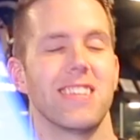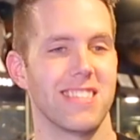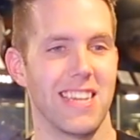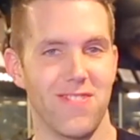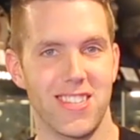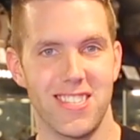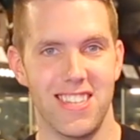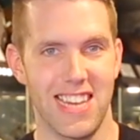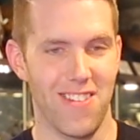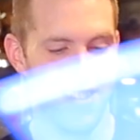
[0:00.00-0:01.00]
Taking my
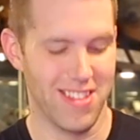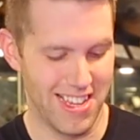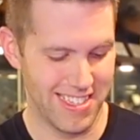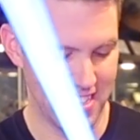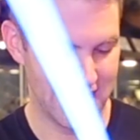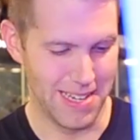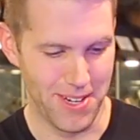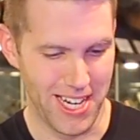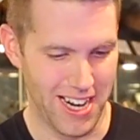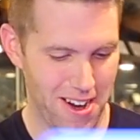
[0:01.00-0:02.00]
ceiling out with Leia's
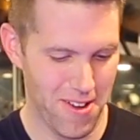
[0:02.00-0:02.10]
lightsaber here.